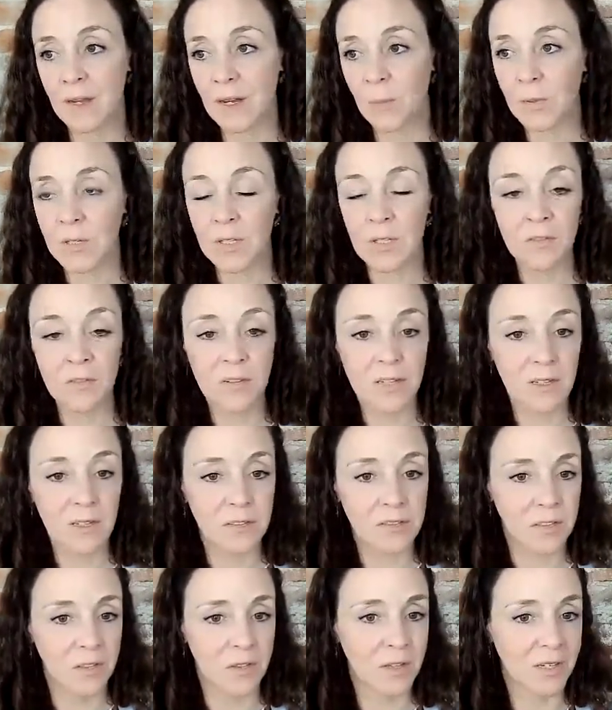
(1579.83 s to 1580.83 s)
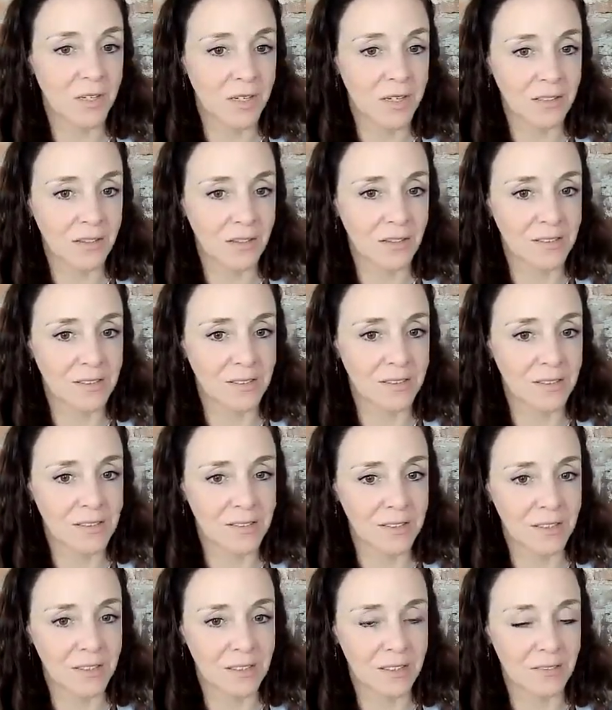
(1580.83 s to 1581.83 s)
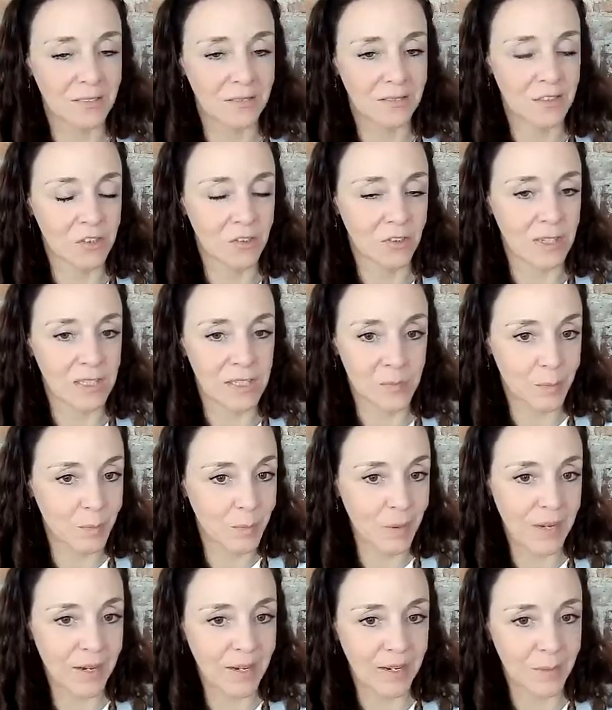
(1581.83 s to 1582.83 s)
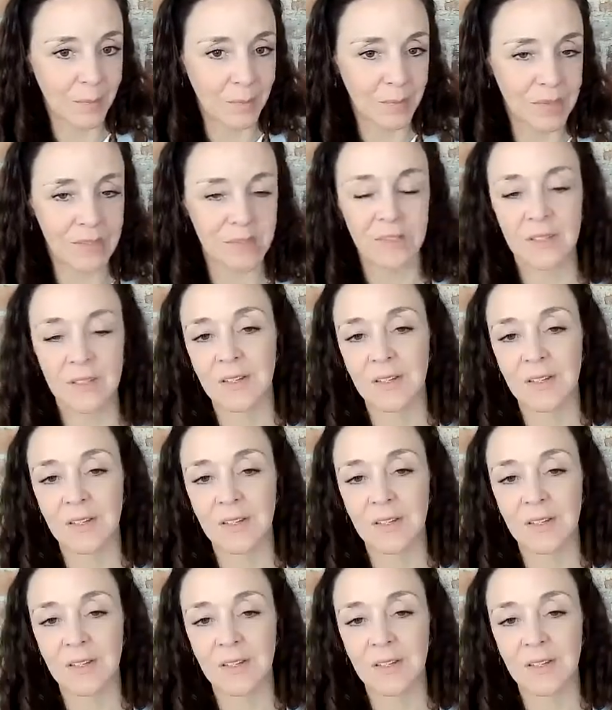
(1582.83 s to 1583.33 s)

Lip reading: when you realize that you're high in narcissistic traits, perhaps,